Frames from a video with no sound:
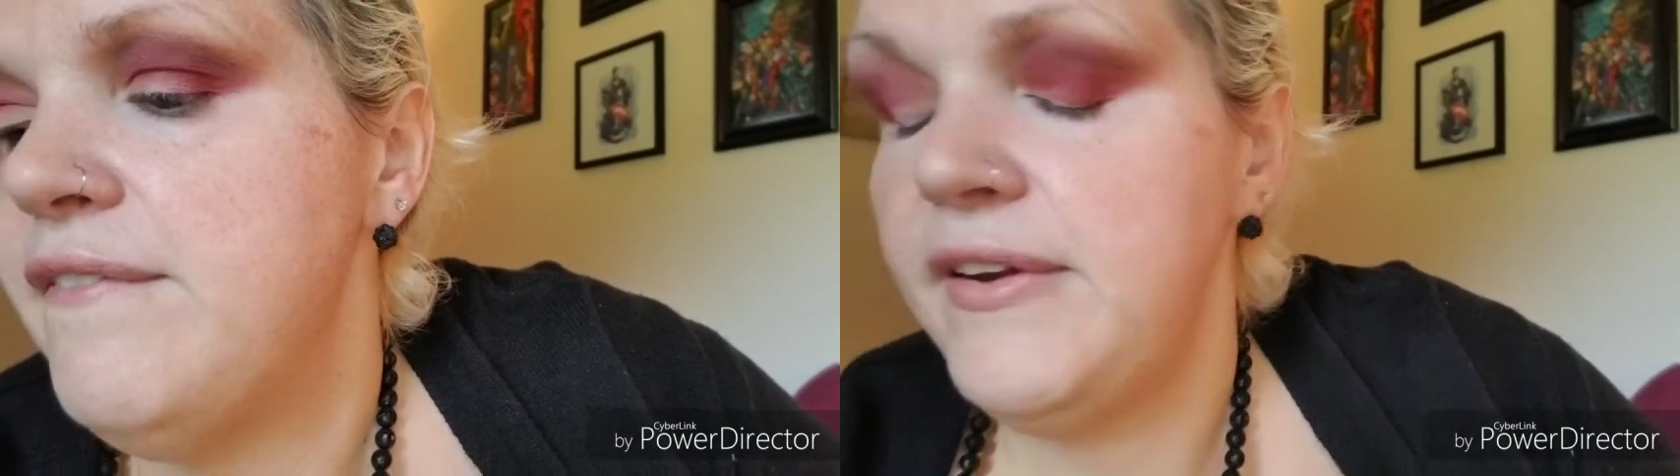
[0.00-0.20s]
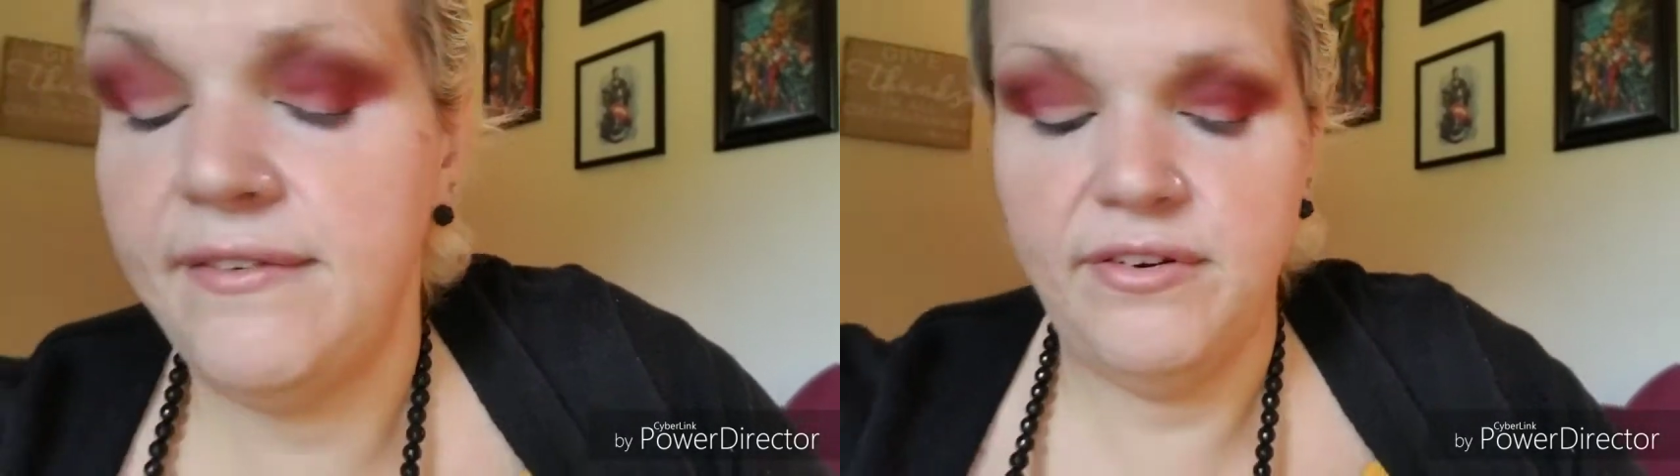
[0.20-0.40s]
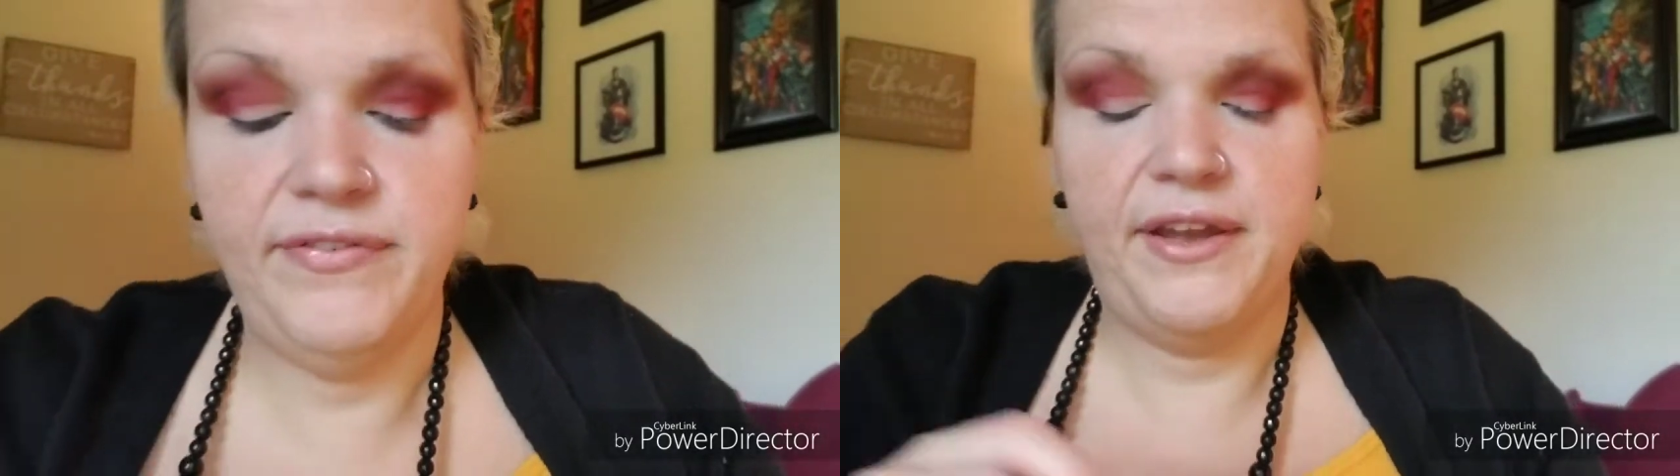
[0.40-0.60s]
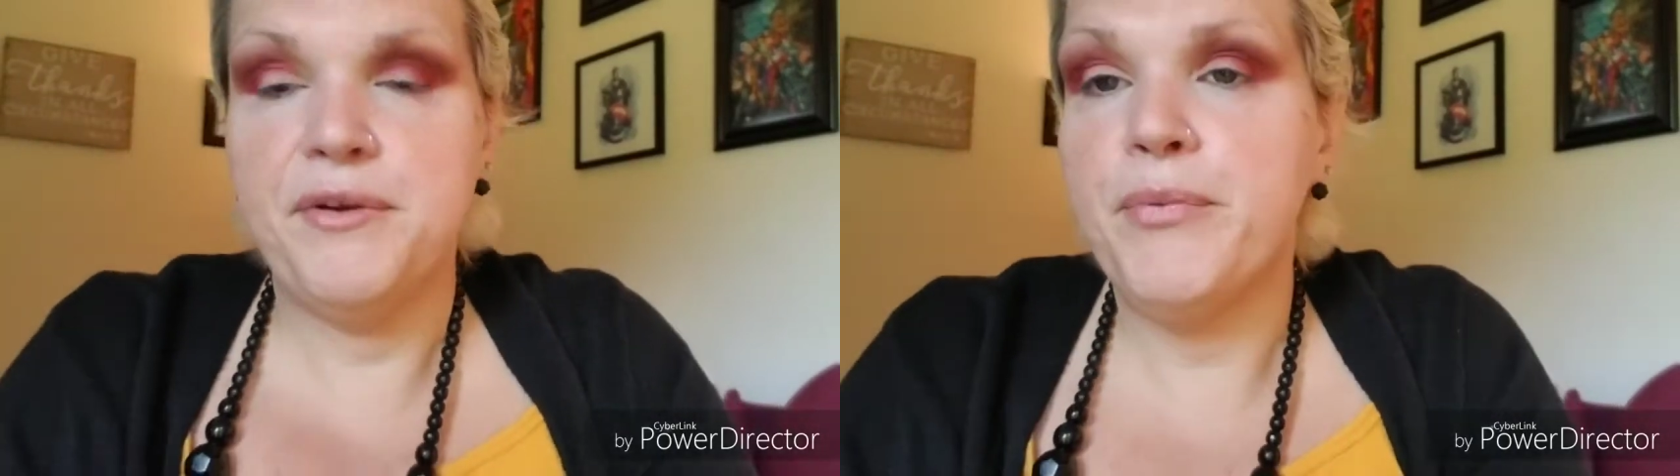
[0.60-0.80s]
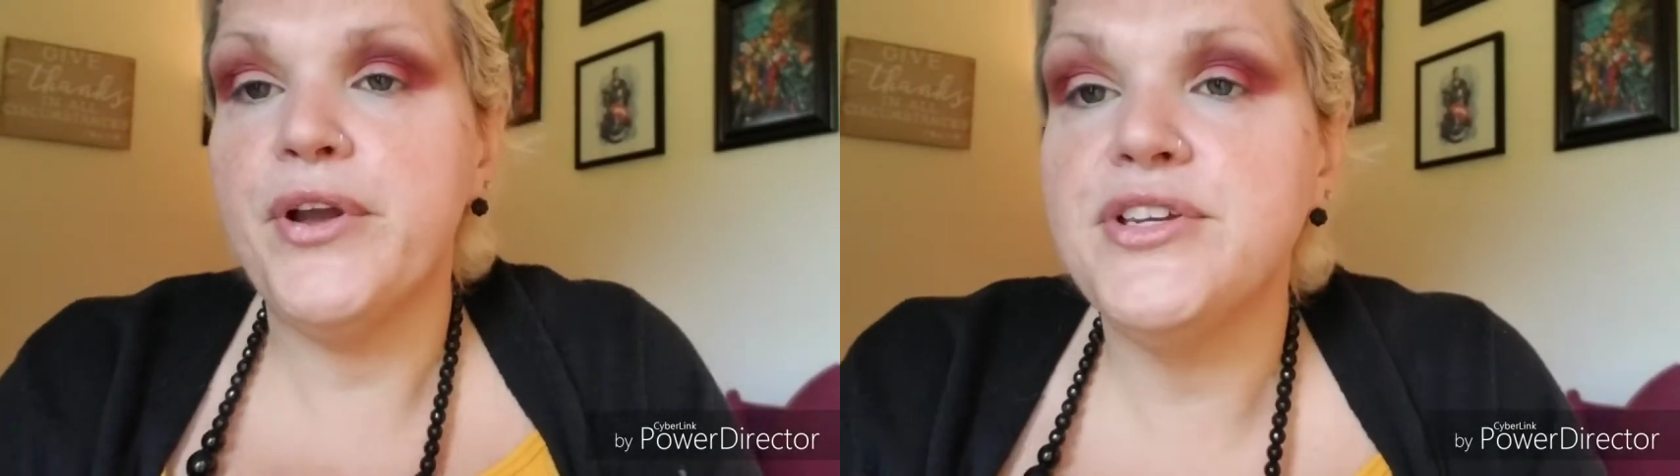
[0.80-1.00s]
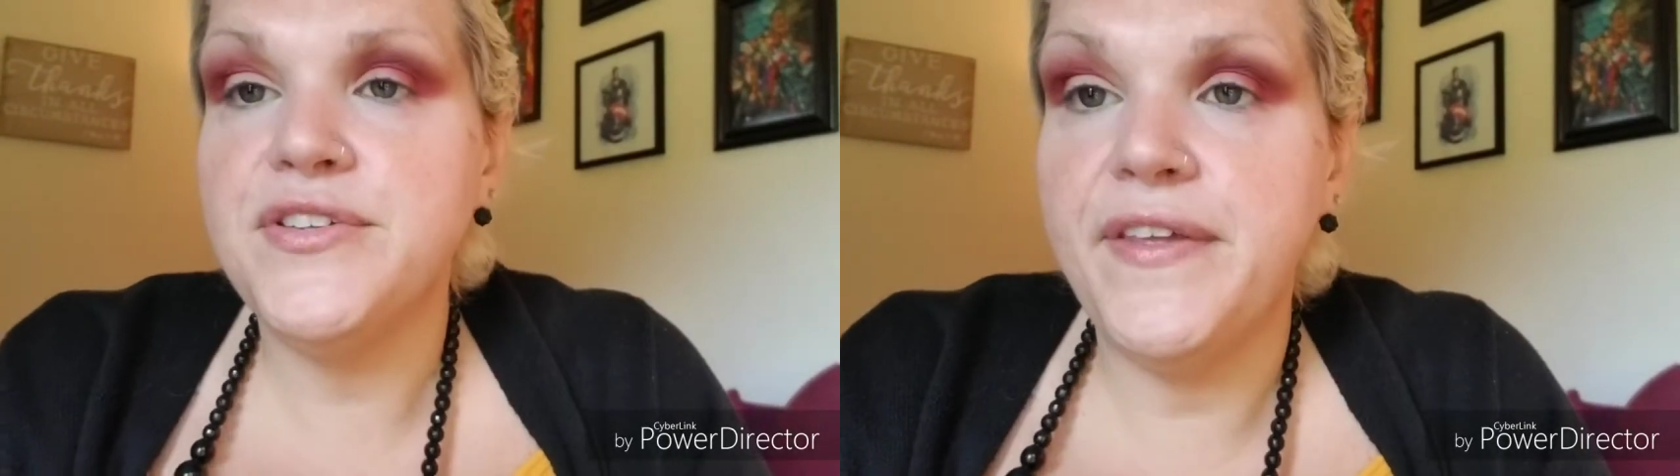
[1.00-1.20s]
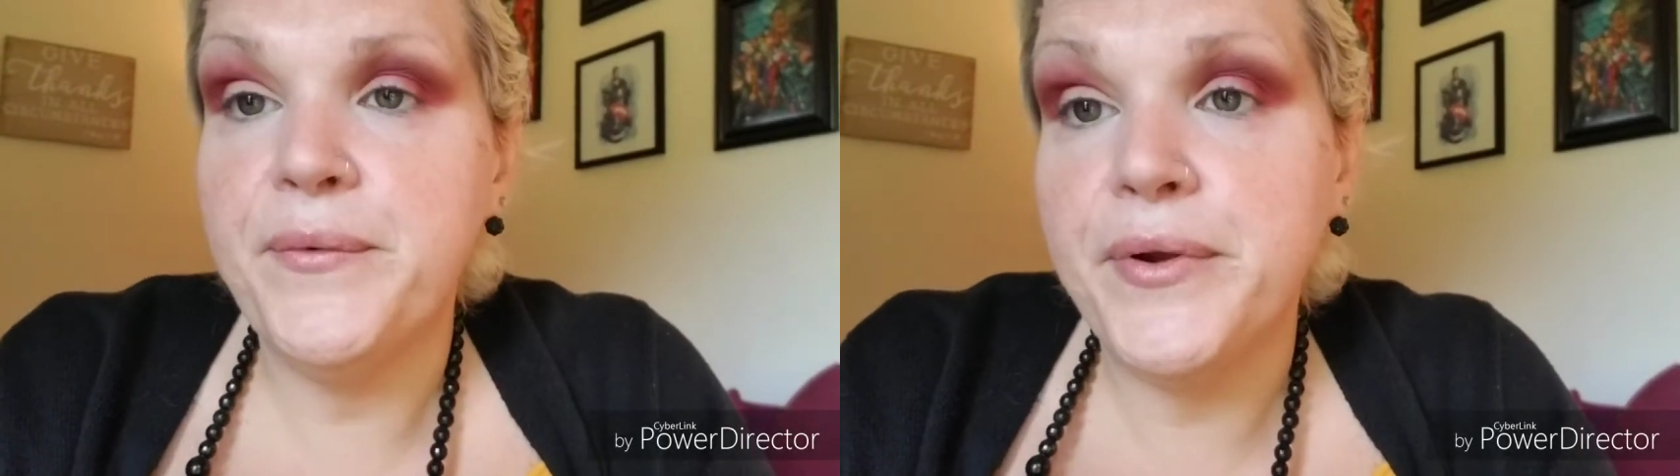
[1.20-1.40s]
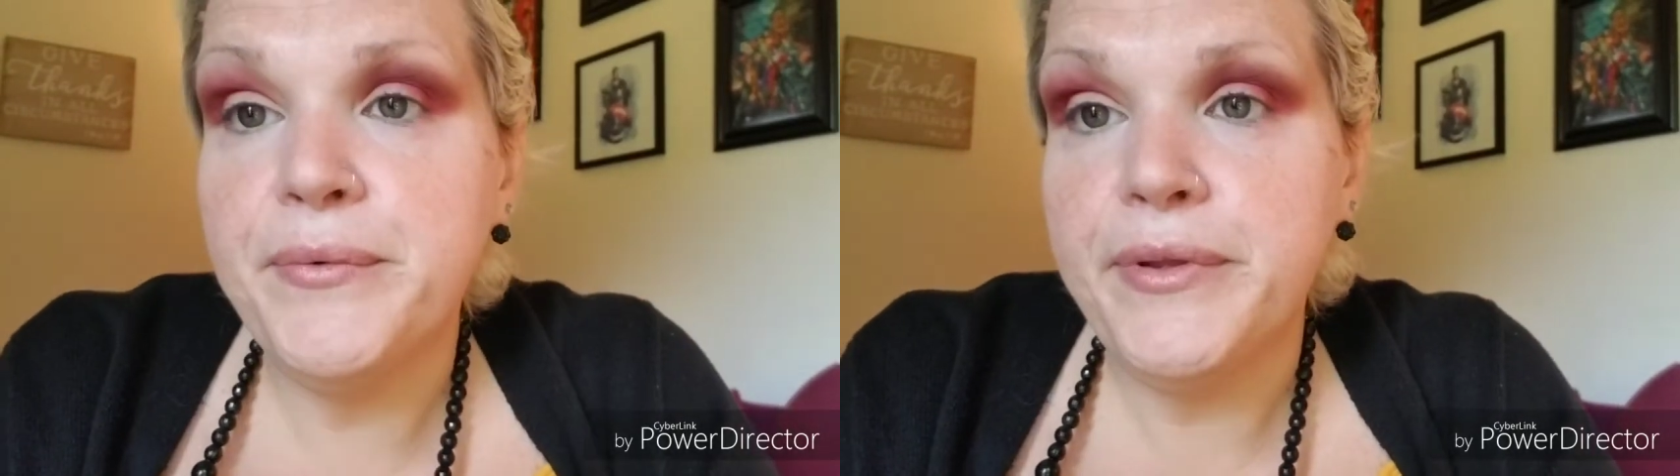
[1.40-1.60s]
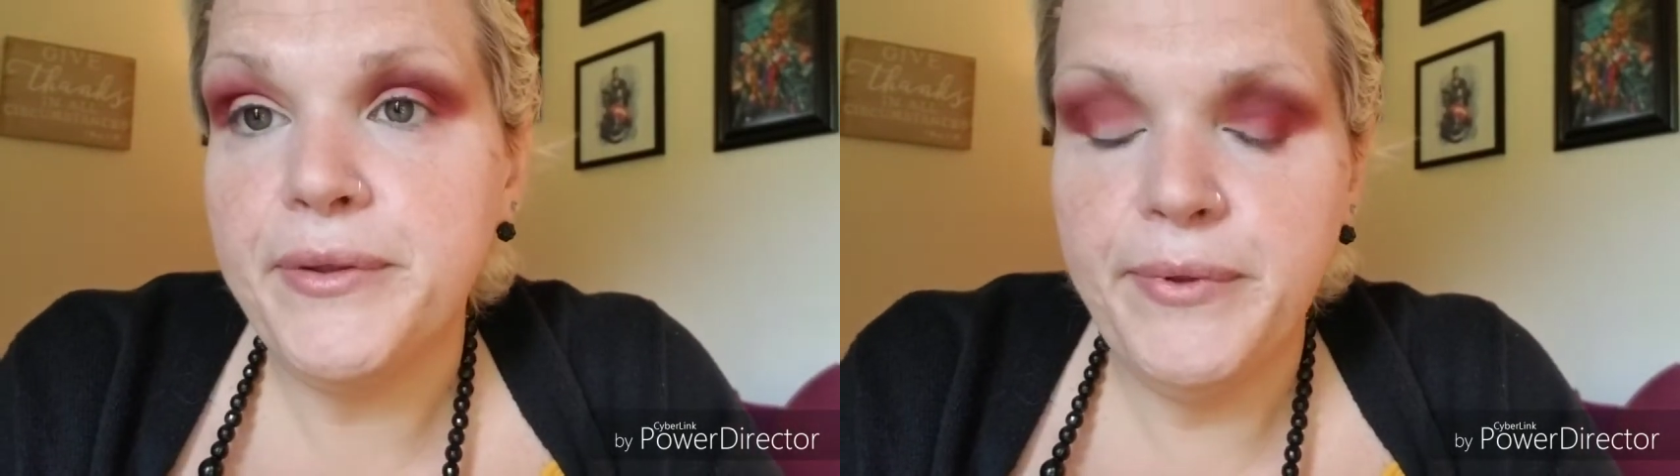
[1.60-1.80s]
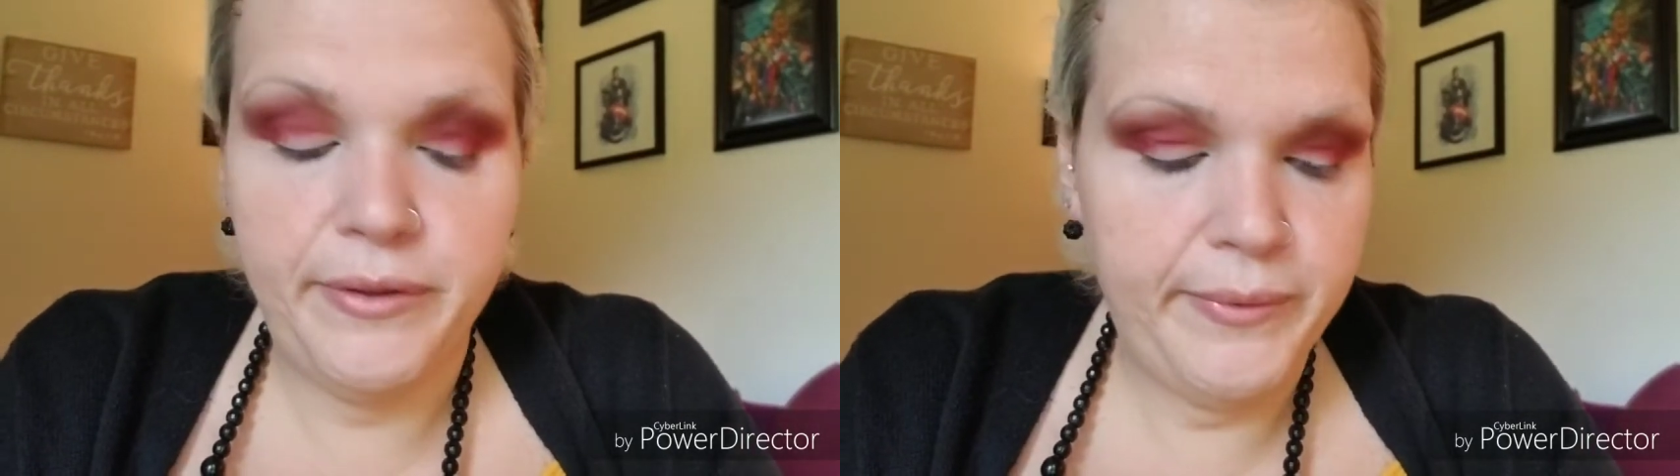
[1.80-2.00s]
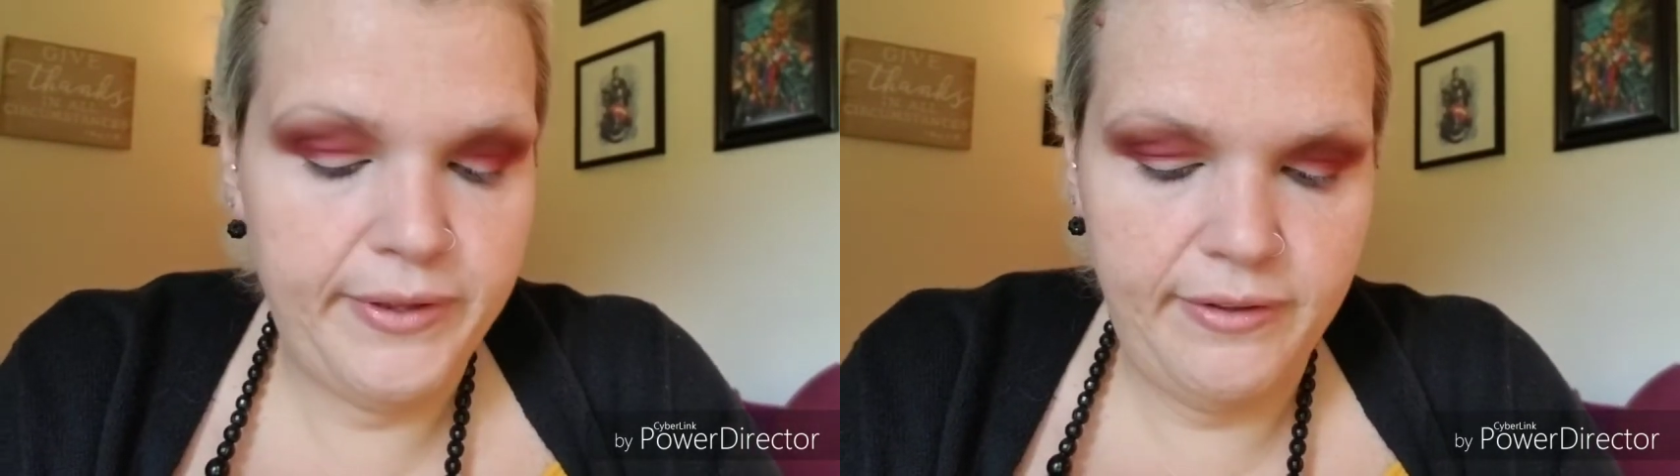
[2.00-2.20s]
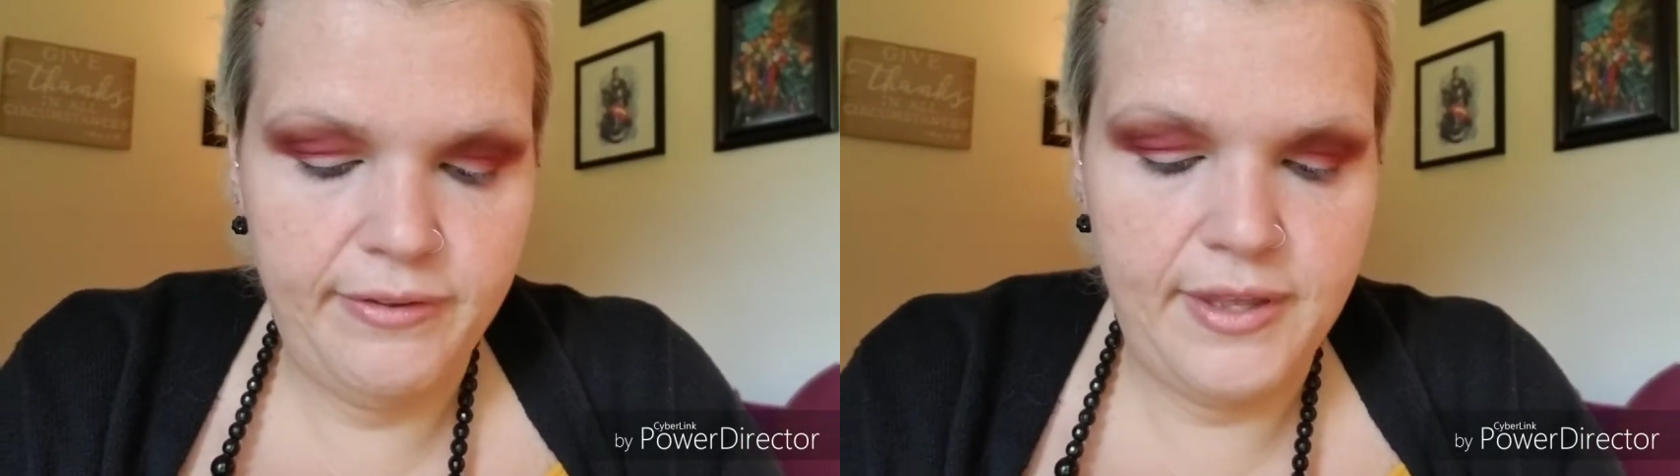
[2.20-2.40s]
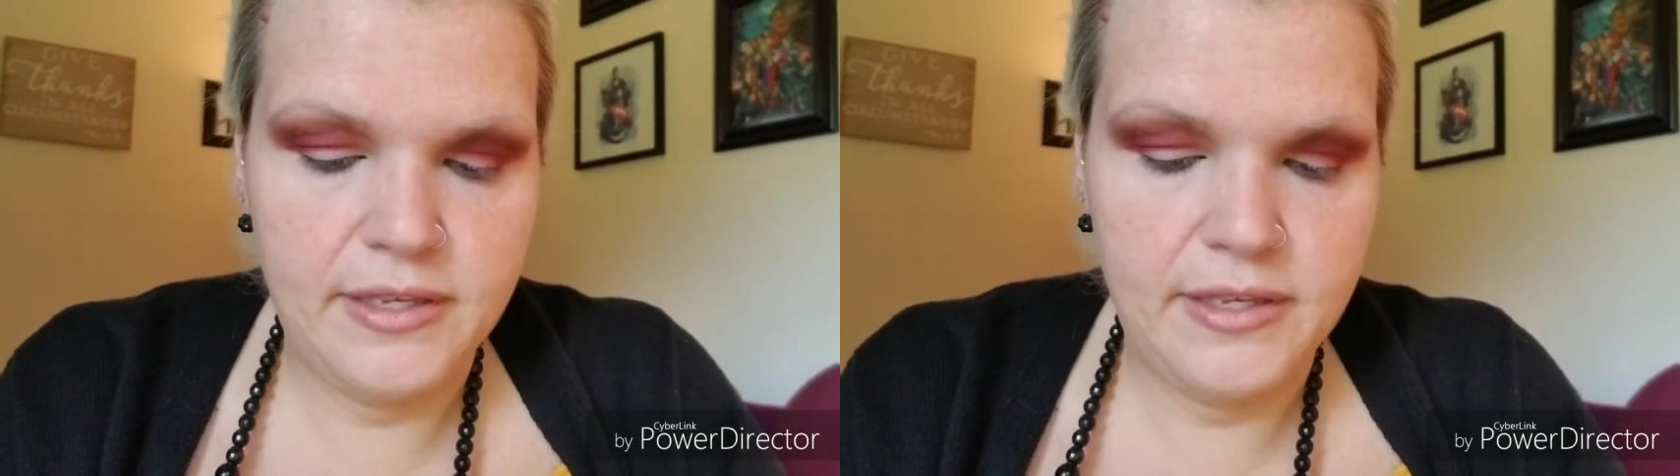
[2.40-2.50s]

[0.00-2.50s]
never found a brush that they work really well with,